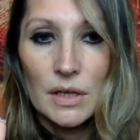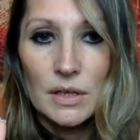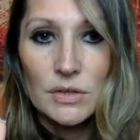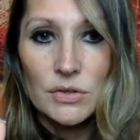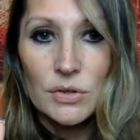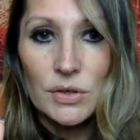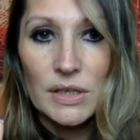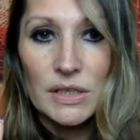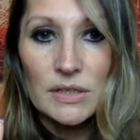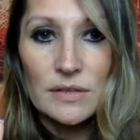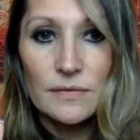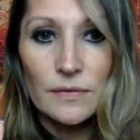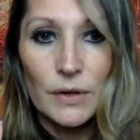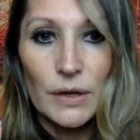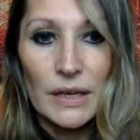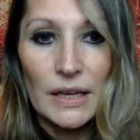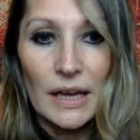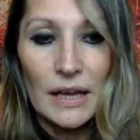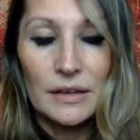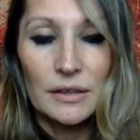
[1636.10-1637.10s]

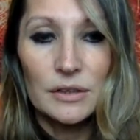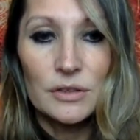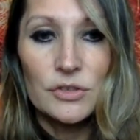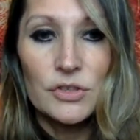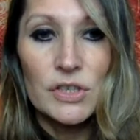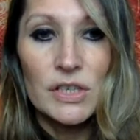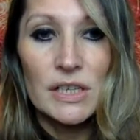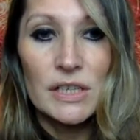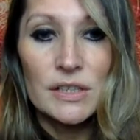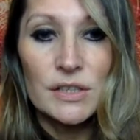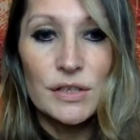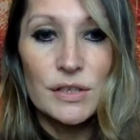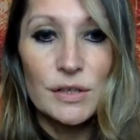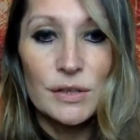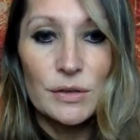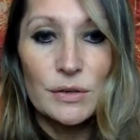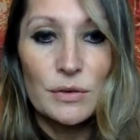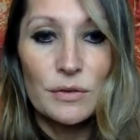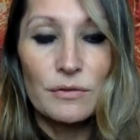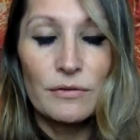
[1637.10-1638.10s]
Transferring energy
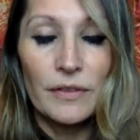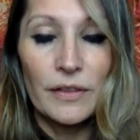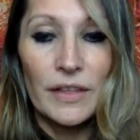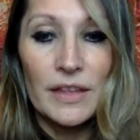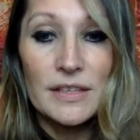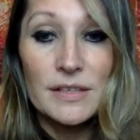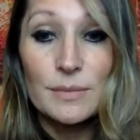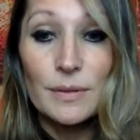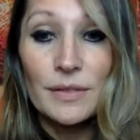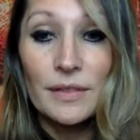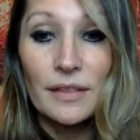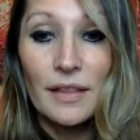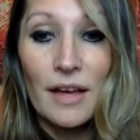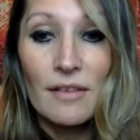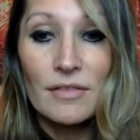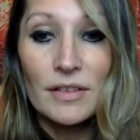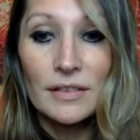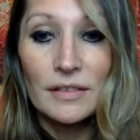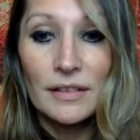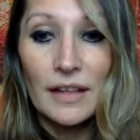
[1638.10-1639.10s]
to fill us with
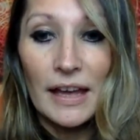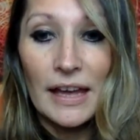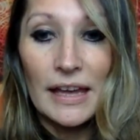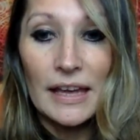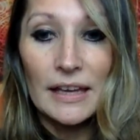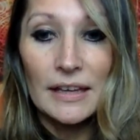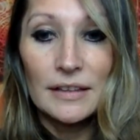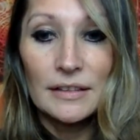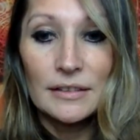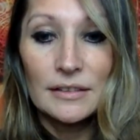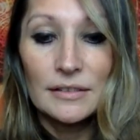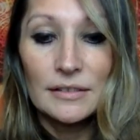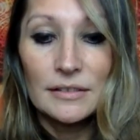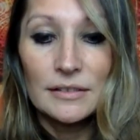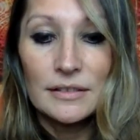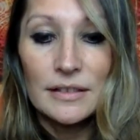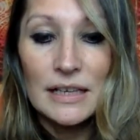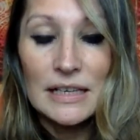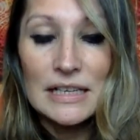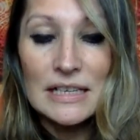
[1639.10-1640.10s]
love and light.
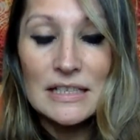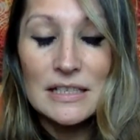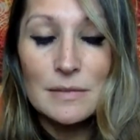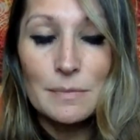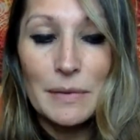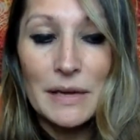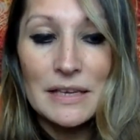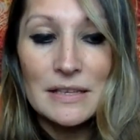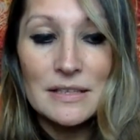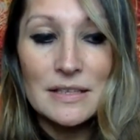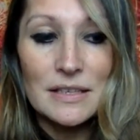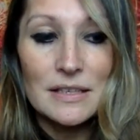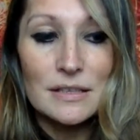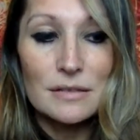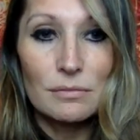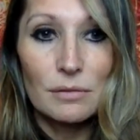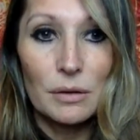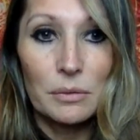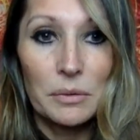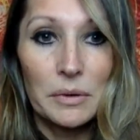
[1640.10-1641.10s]
Any spaces
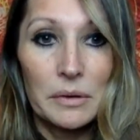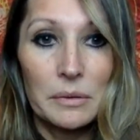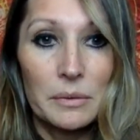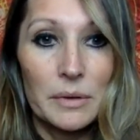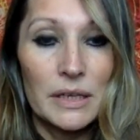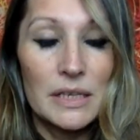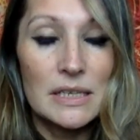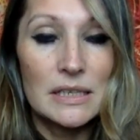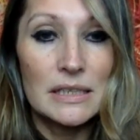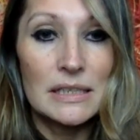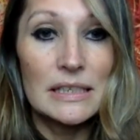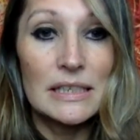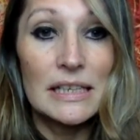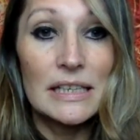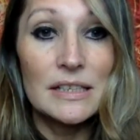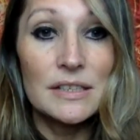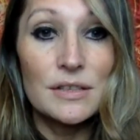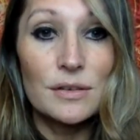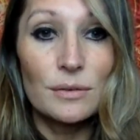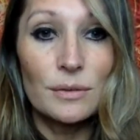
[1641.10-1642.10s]
where we
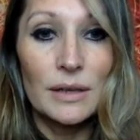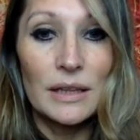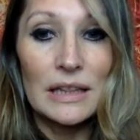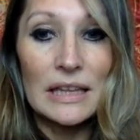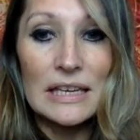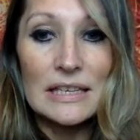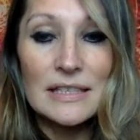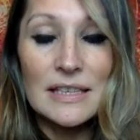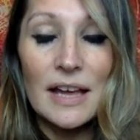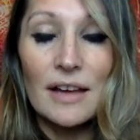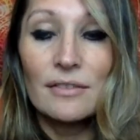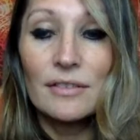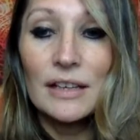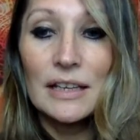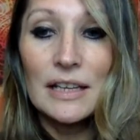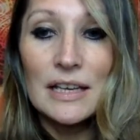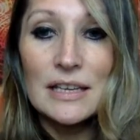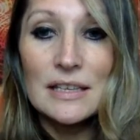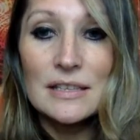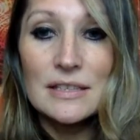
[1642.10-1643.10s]
need to release
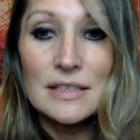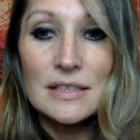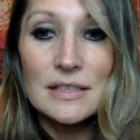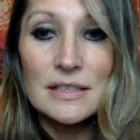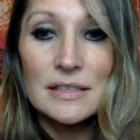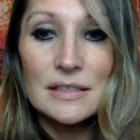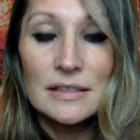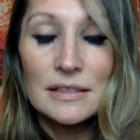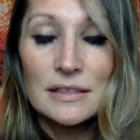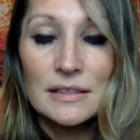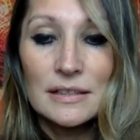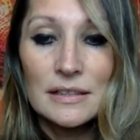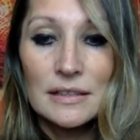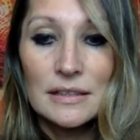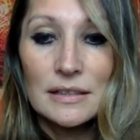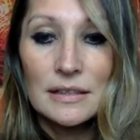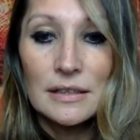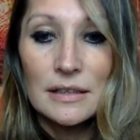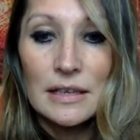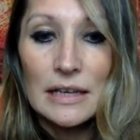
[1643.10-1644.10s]
heaviness,
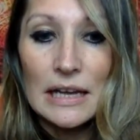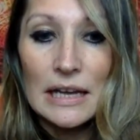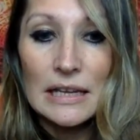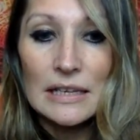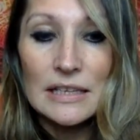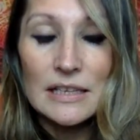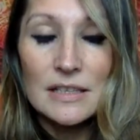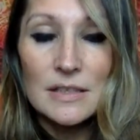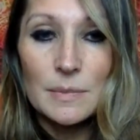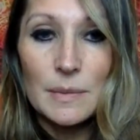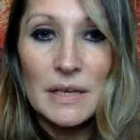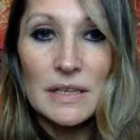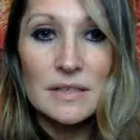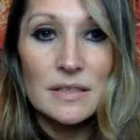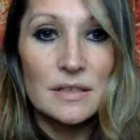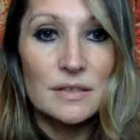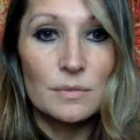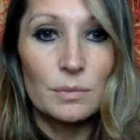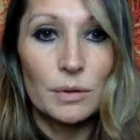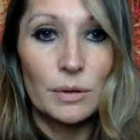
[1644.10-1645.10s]
any
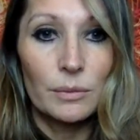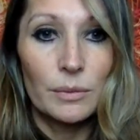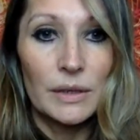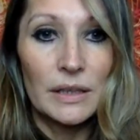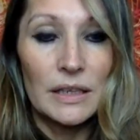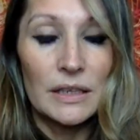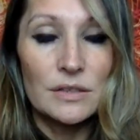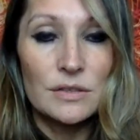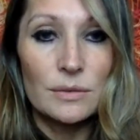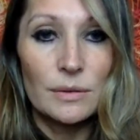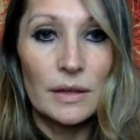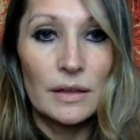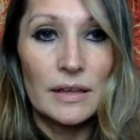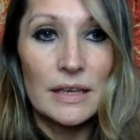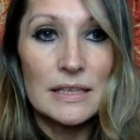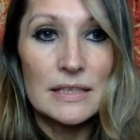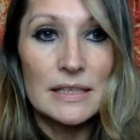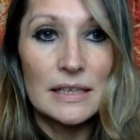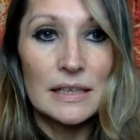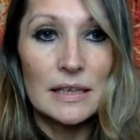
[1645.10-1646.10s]
spaces where we need to
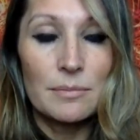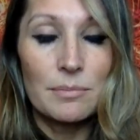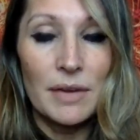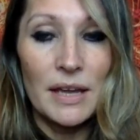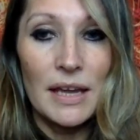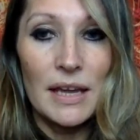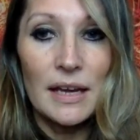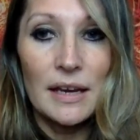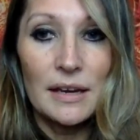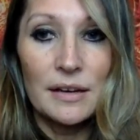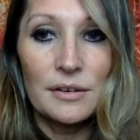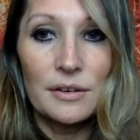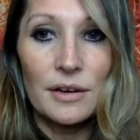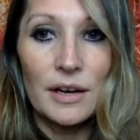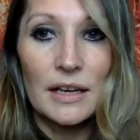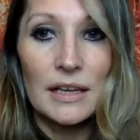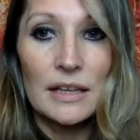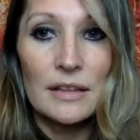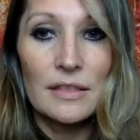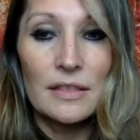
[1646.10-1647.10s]
release any pain or
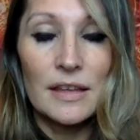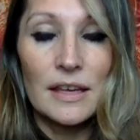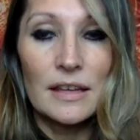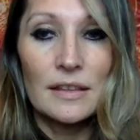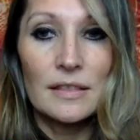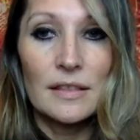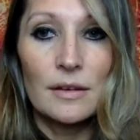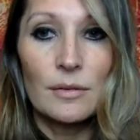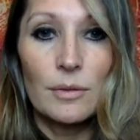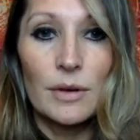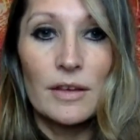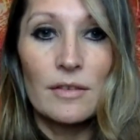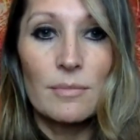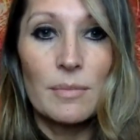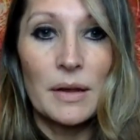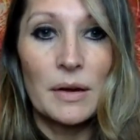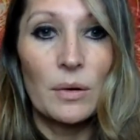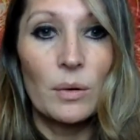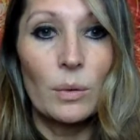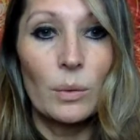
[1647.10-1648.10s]
anything that we have
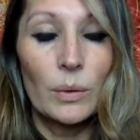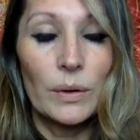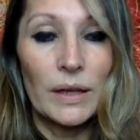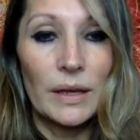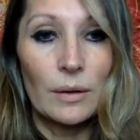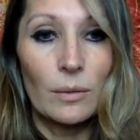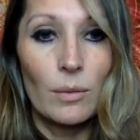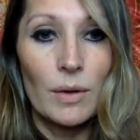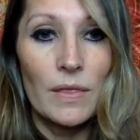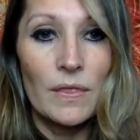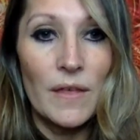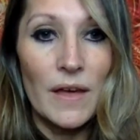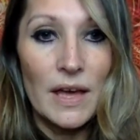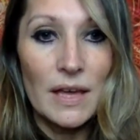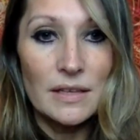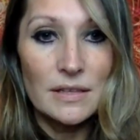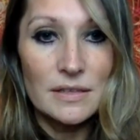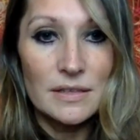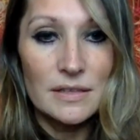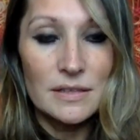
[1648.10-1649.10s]
been holding with
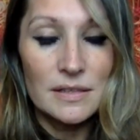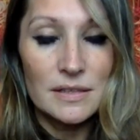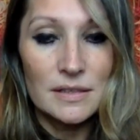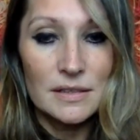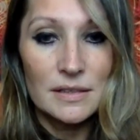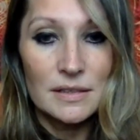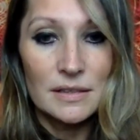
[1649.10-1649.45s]
us.